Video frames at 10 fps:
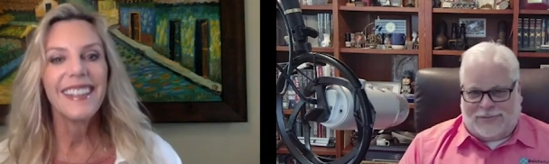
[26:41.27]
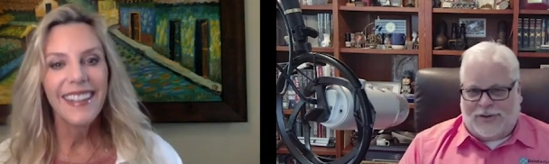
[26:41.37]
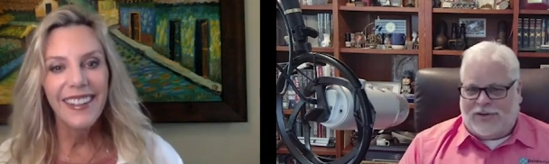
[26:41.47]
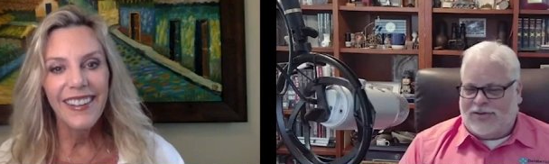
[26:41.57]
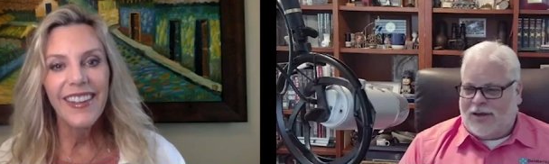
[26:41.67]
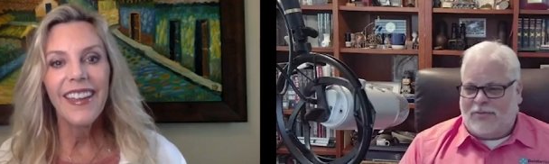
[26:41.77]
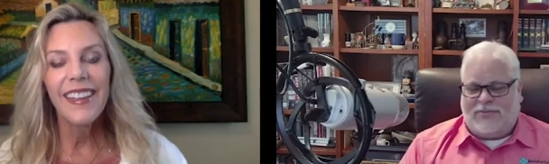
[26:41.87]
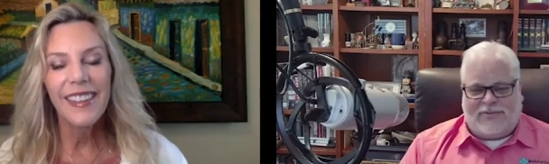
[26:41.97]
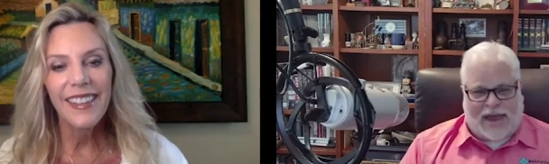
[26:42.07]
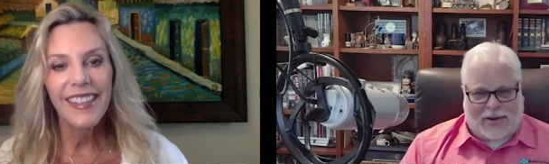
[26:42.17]
Speaker 1: We just tell
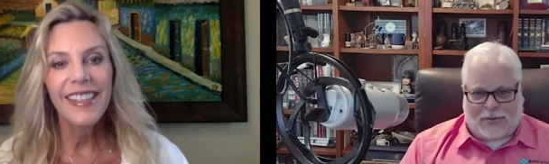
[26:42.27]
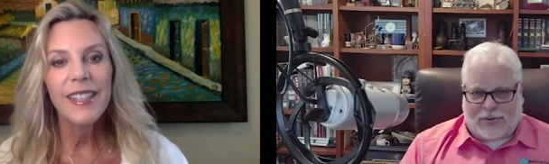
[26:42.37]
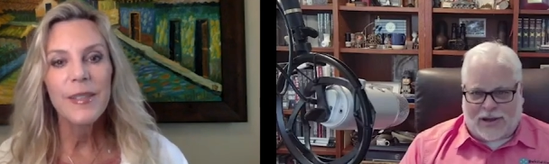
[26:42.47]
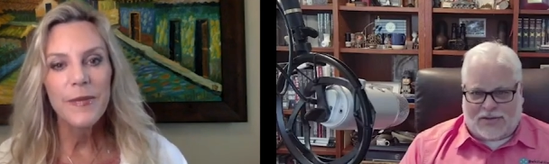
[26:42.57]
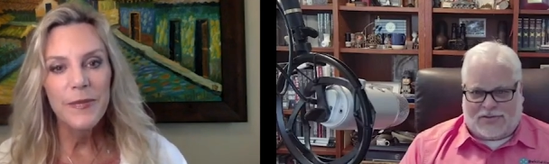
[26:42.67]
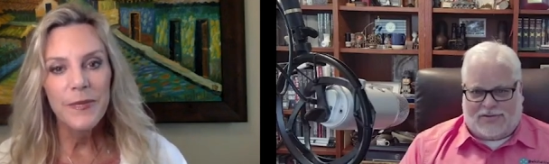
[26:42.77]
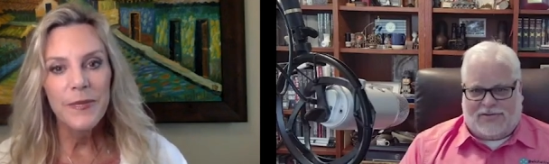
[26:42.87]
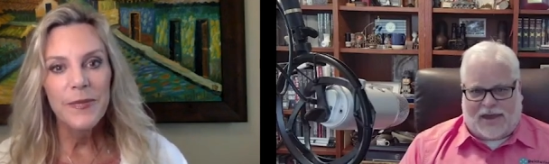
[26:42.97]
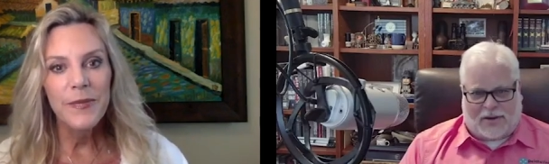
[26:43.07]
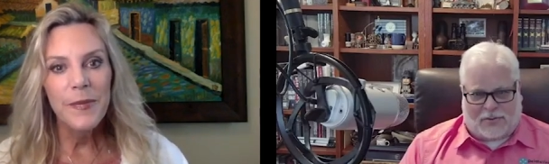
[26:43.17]
them, take a risk,
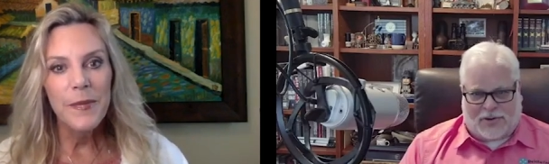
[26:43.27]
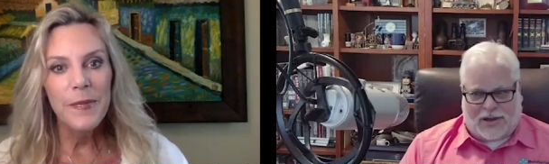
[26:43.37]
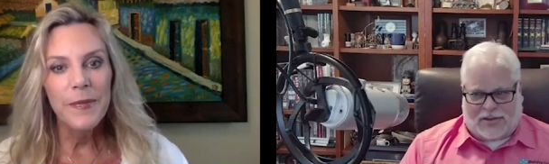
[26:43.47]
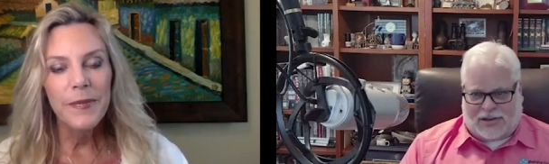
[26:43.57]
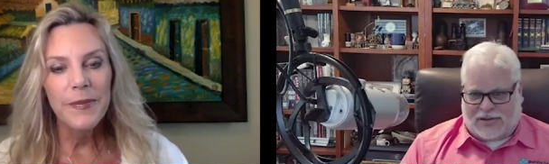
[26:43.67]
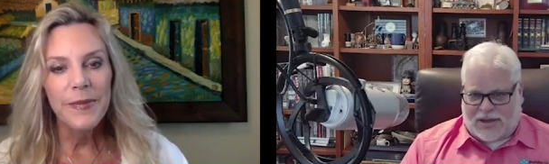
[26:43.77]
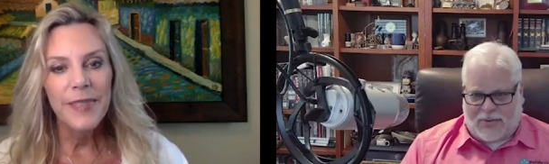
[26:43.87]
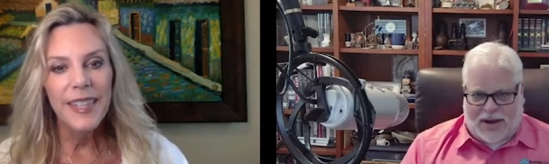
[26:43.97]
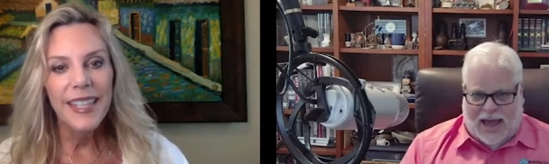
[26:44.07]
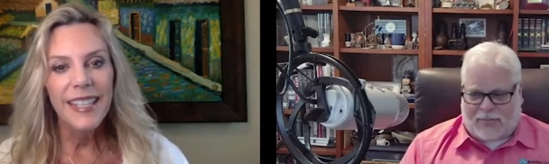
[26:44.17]
take a risk. Let's see
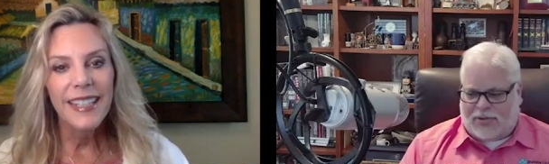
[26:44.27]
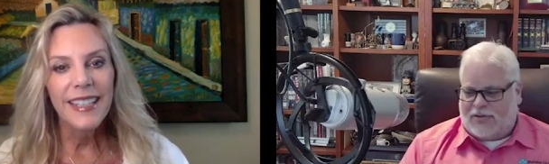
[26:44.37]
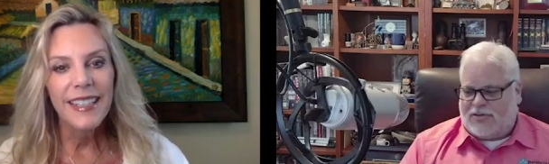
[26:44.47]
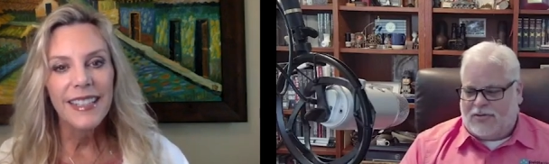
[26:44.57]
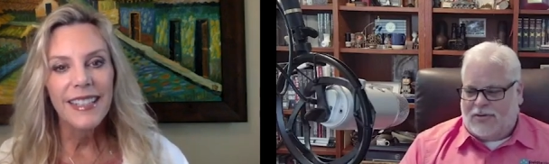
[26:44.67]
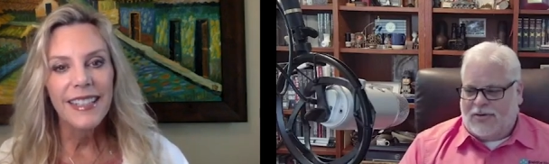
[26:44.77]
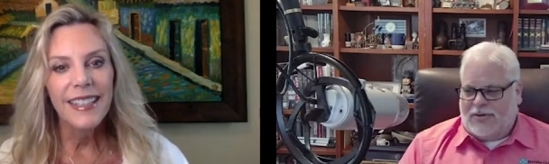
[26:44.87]
what happens.